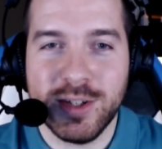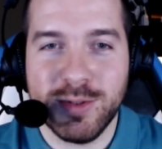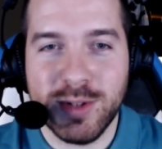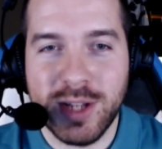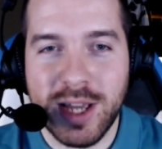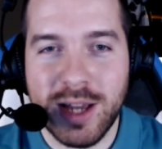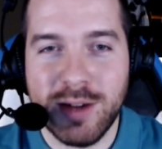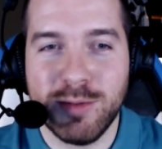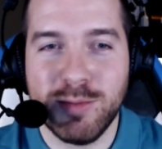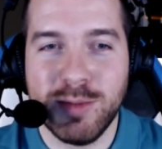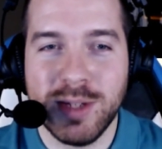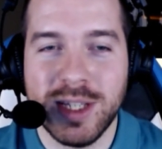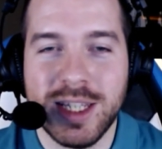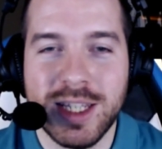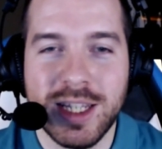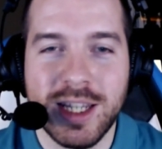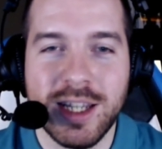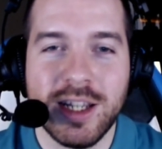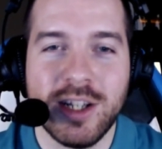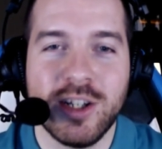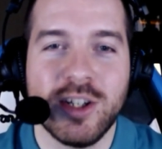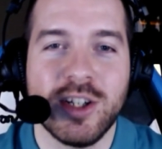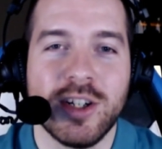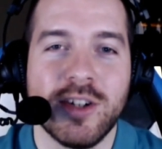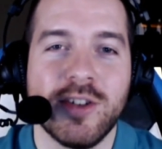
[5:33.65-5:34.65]
We haven't been seeing
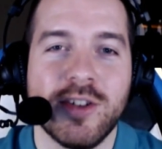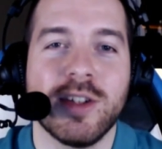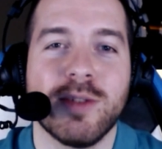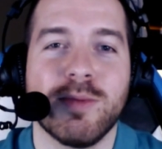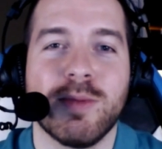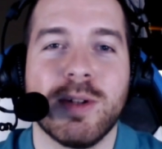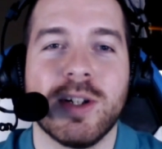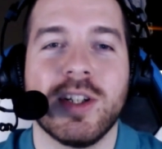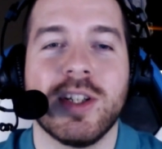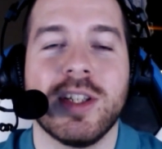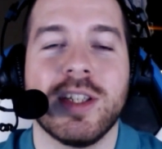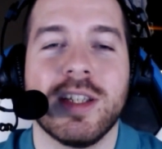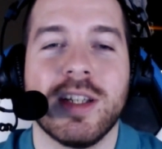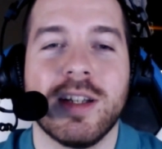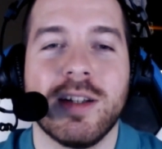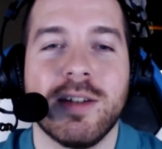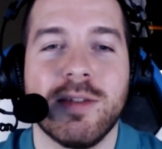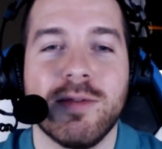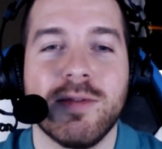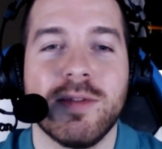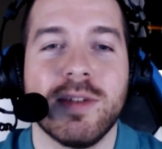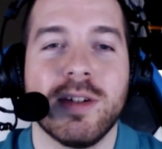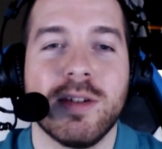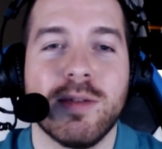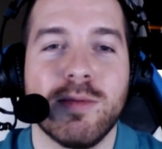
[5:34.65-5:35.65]
each other as much since
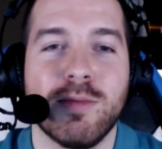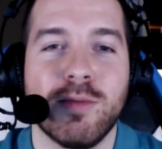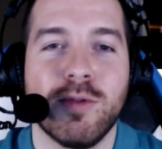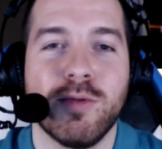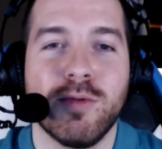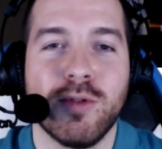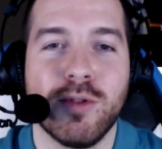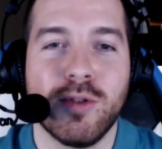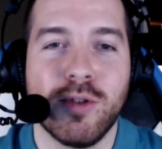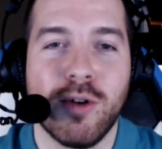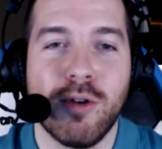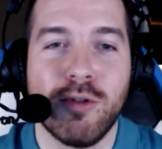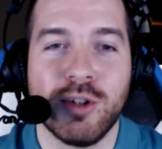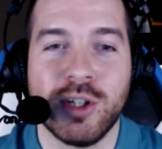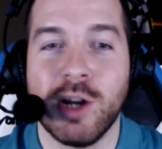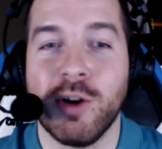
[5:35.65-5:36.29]
I've moved to coach.